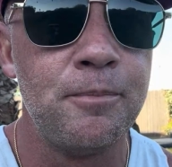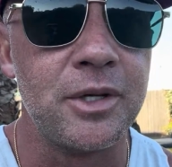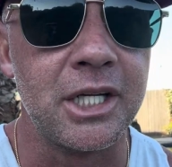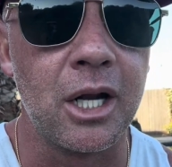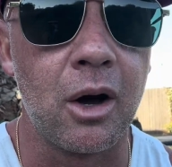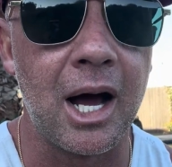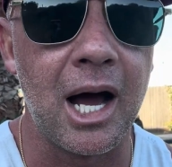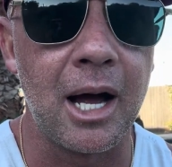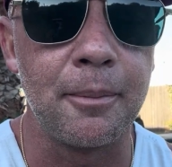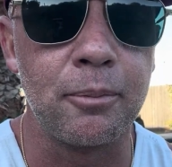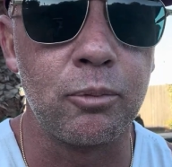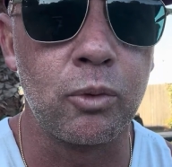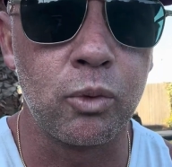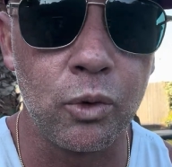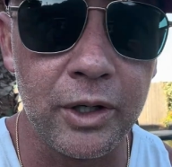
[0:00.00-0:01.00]
You know, I
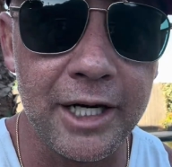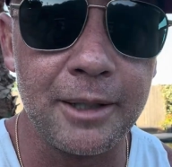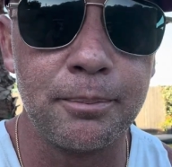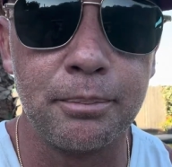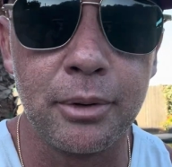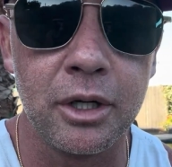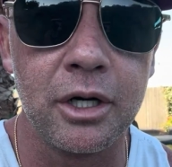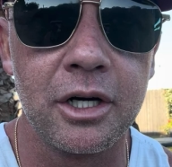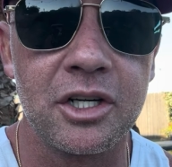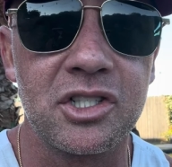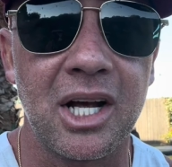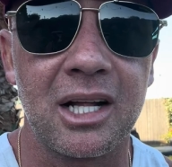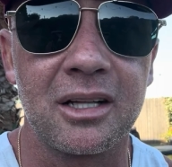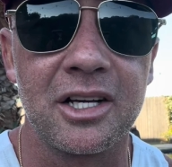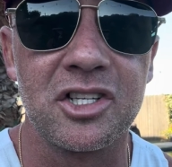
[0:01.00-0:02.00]
read books,
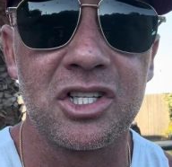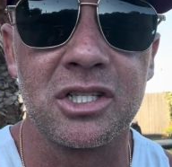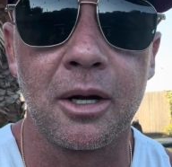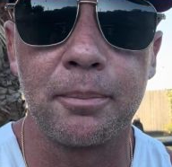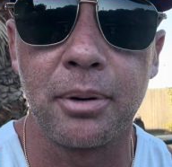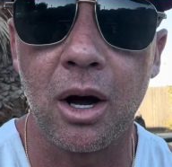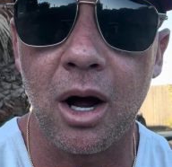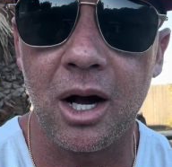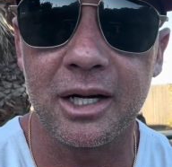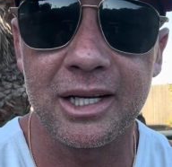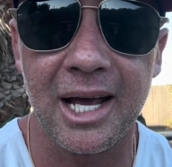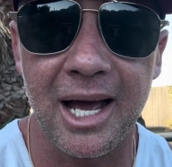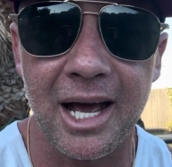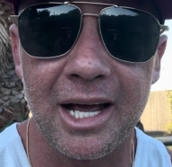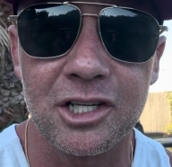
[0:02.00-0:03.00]
I listen to
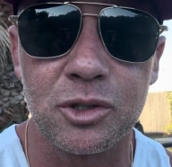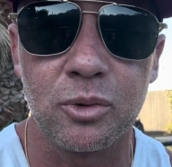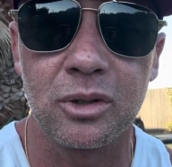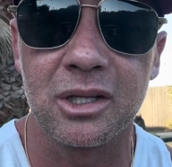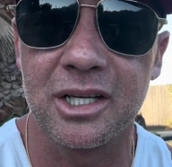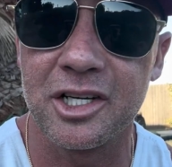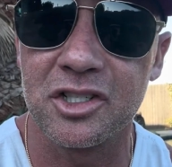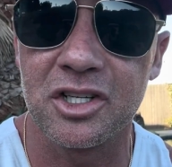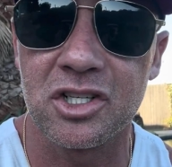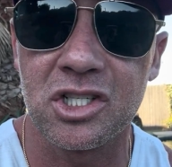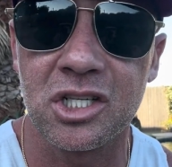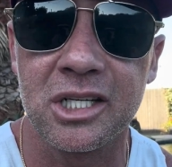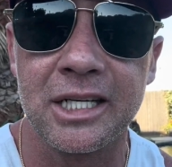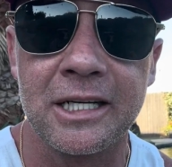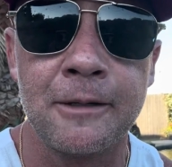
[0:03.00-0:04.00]
podcasts
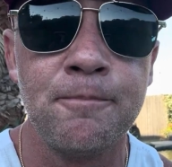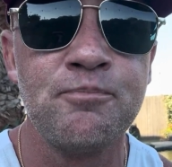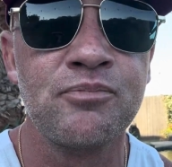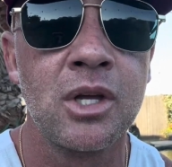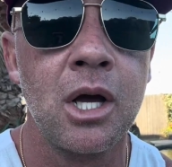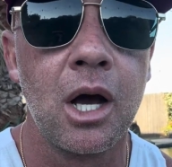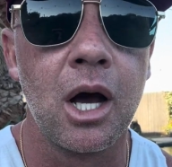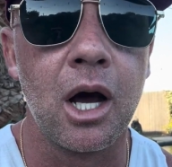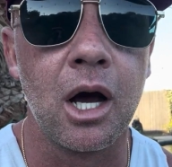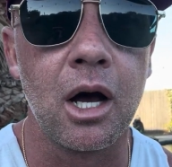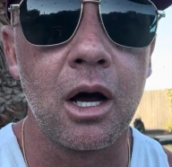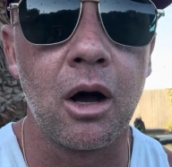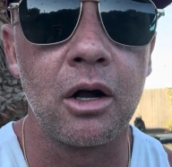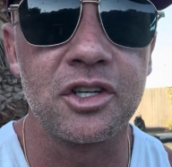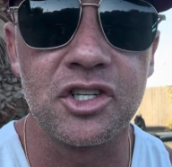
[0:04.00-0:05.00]
religiously
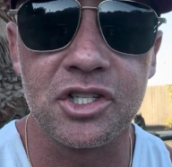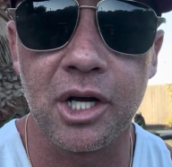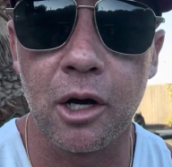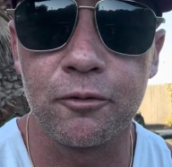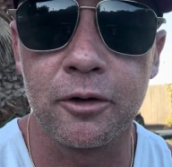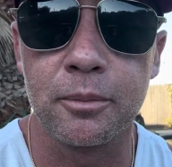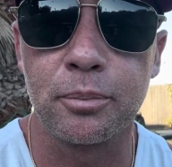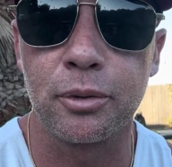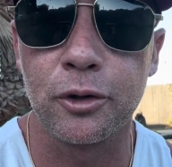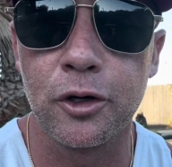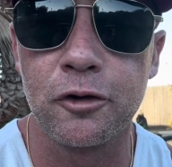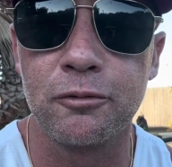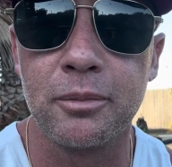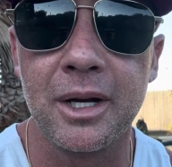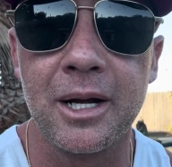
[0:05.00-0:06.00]
on
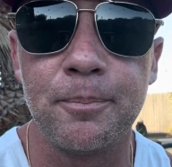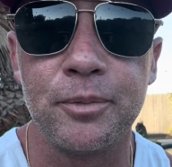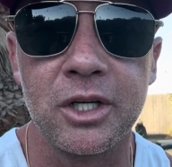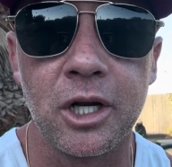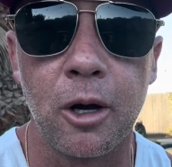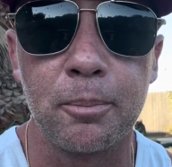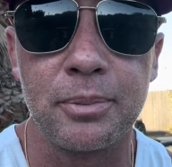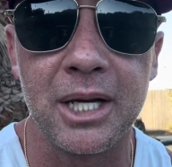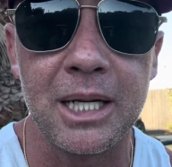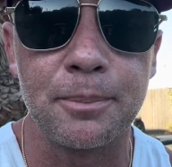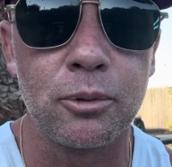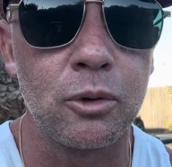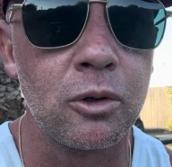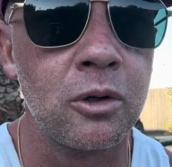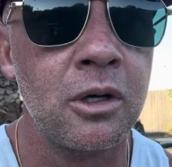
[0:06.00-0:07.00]
self-improvement, you know,
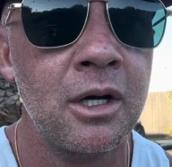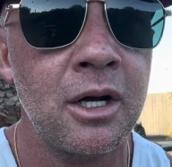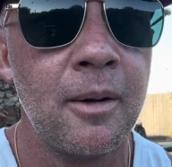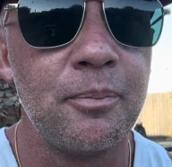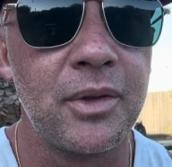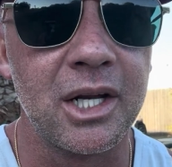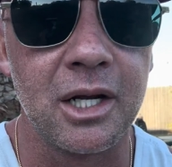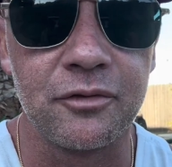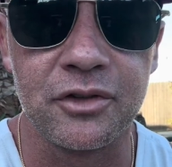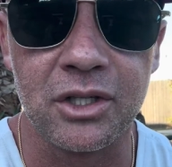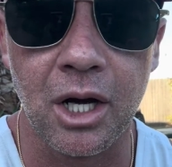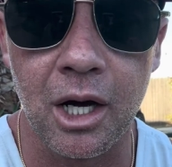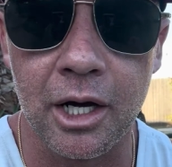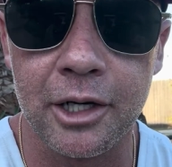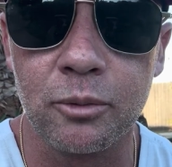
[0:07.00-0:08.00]
people that have
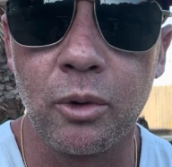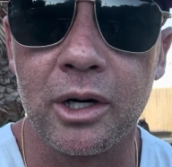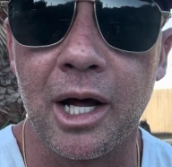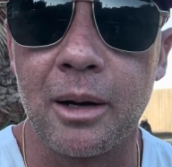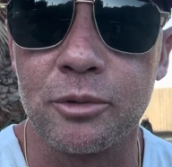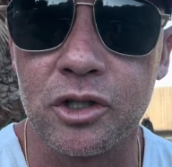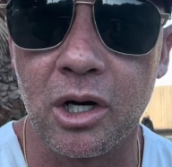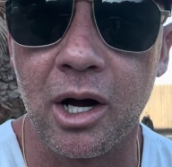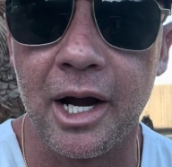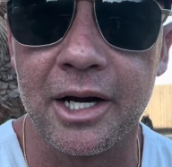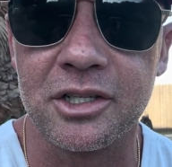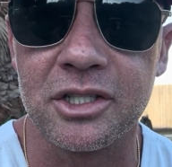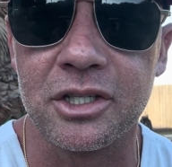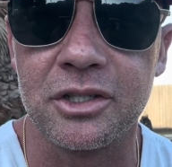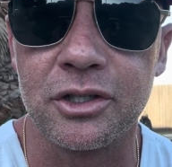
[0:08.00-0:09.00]
done what I'm trying
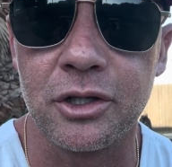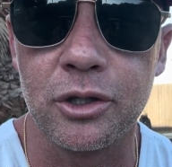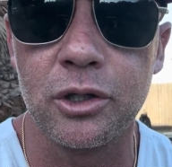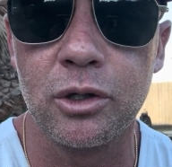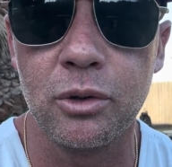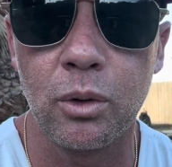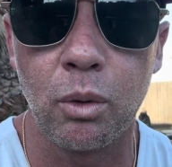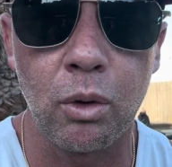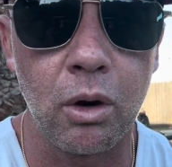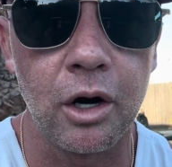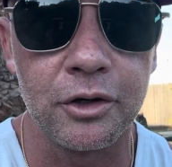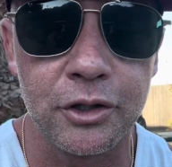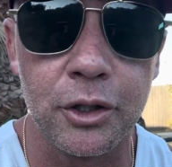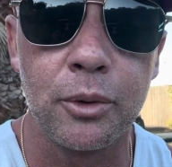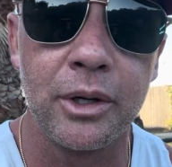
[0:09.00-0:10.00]
to do or are
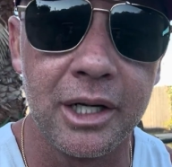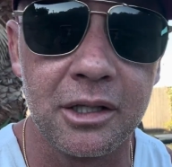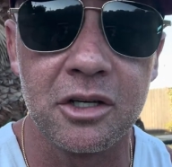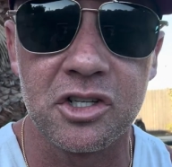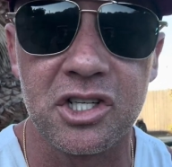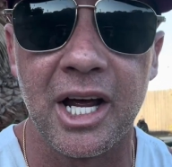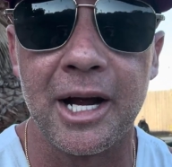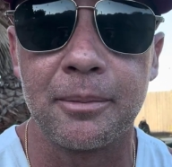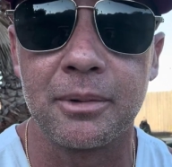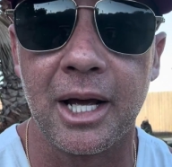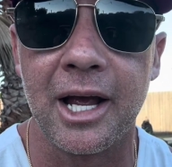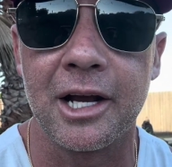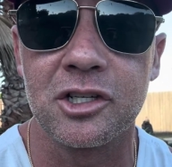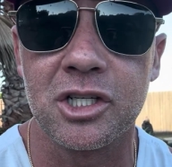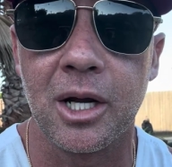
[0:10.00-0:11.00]
doing the same
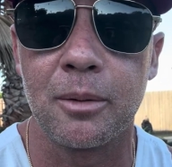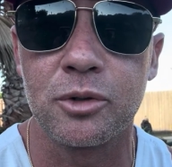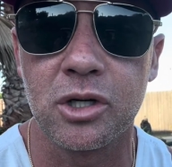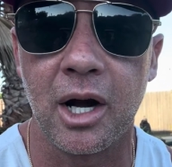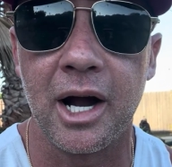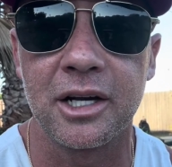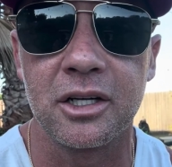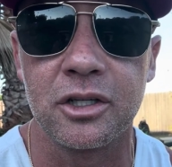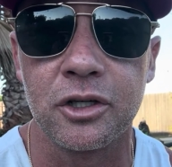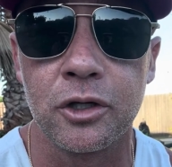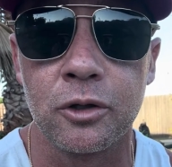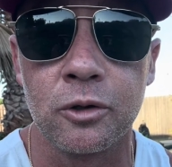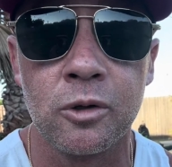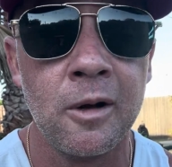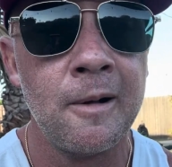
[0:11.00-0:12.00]
things that I'm trying to
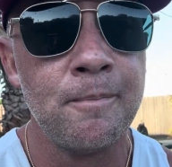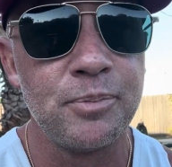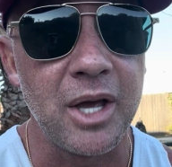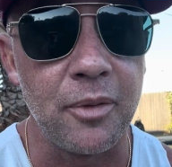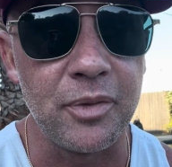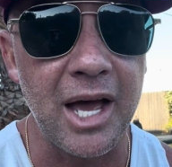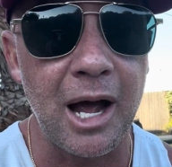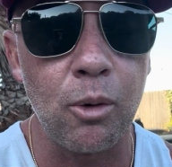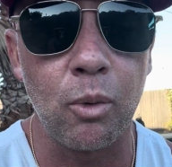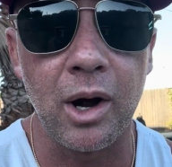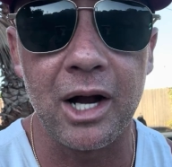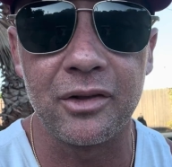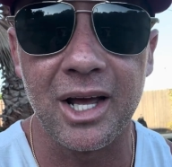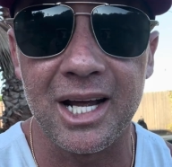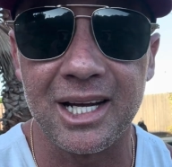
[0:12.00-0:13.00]
do. And that
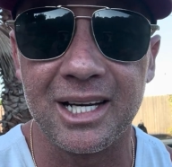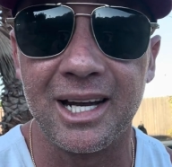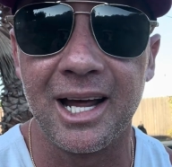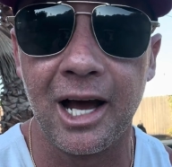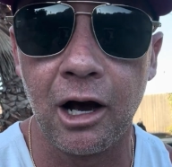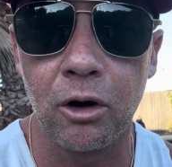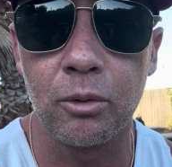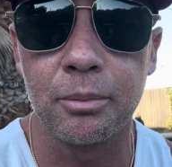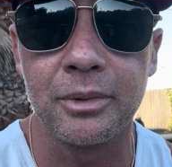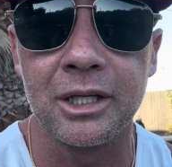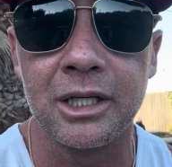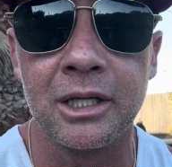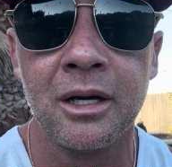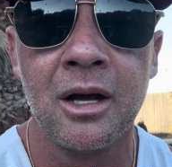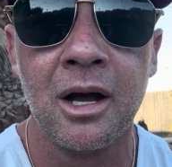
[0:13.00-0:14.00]
way they can help
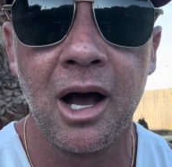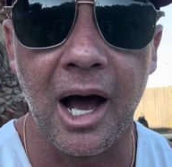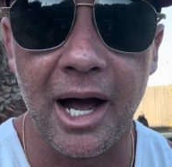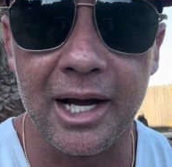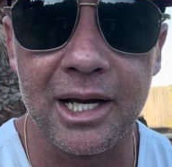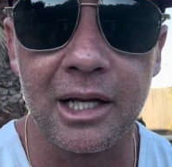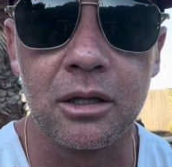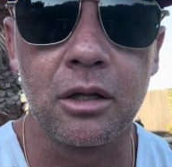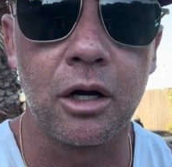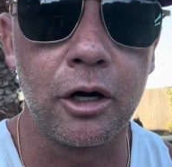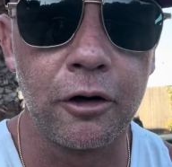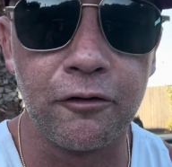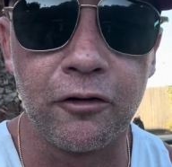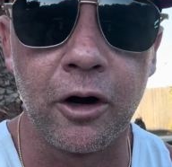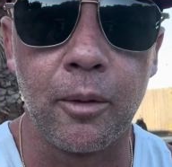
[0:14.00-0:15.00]
me, I can
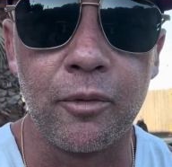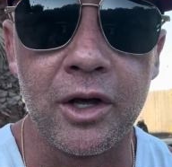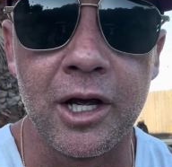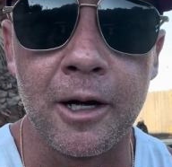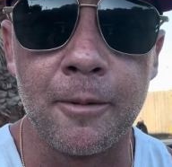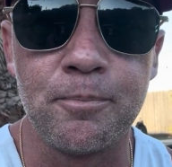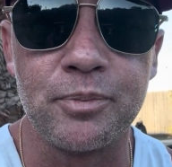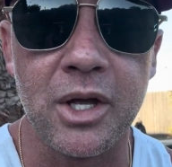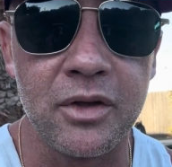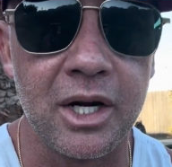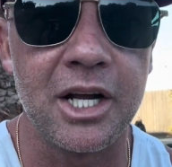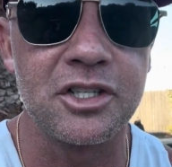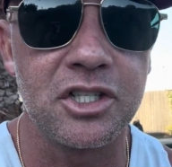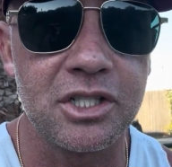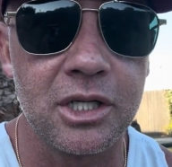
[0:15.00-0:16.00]
learn from them. And then
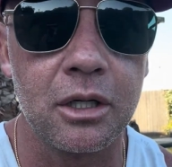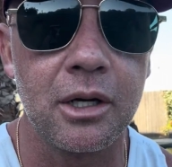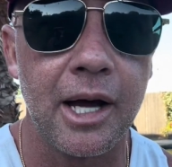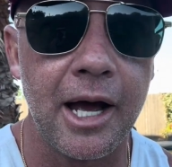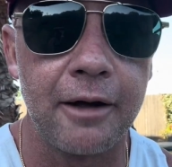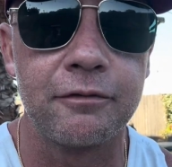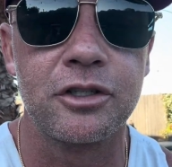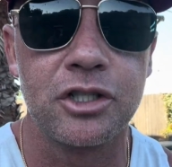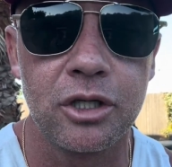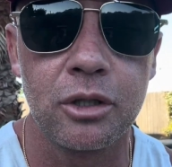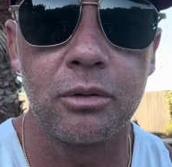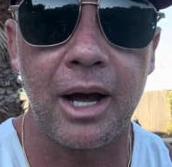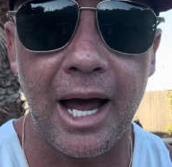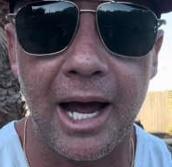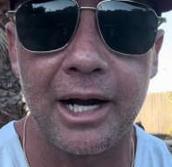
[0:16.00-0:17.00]
I still have
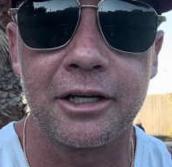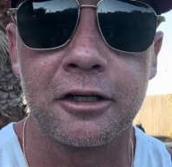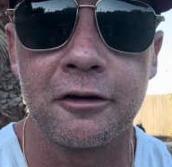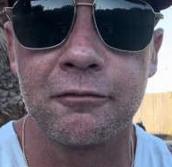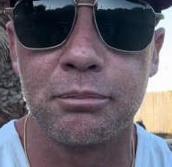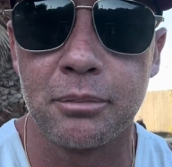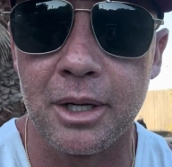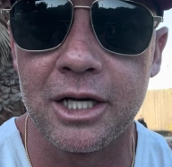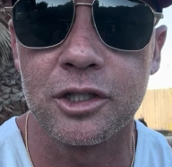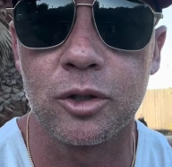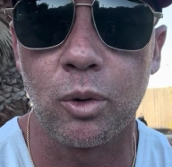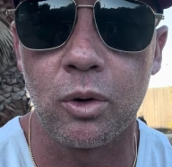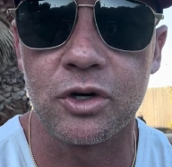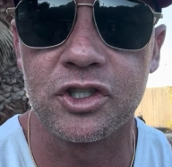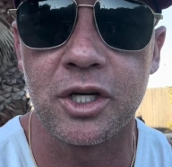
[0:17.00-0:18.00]
2 active
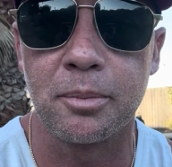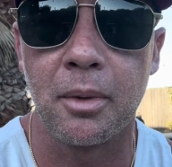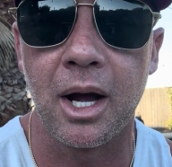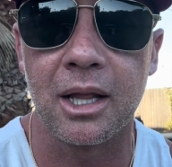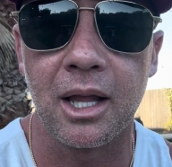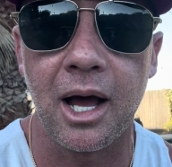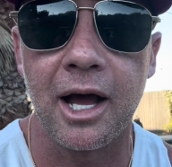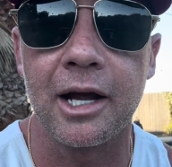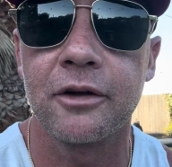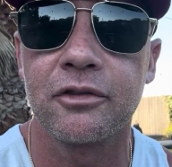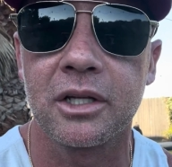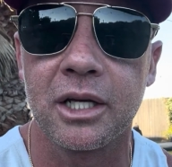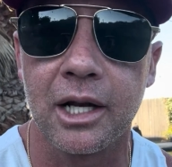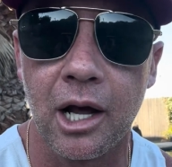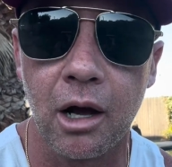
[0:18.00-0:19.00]
mentors in my life
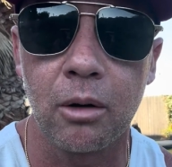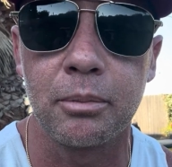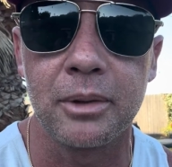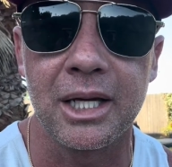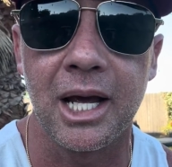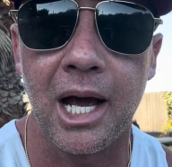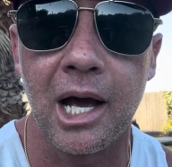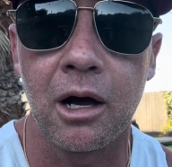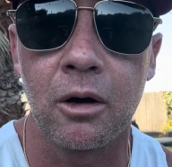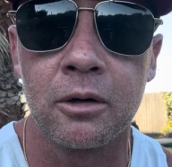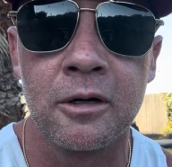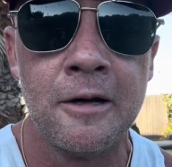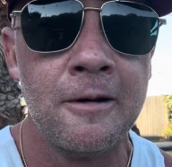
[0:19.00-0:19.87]
that help me out.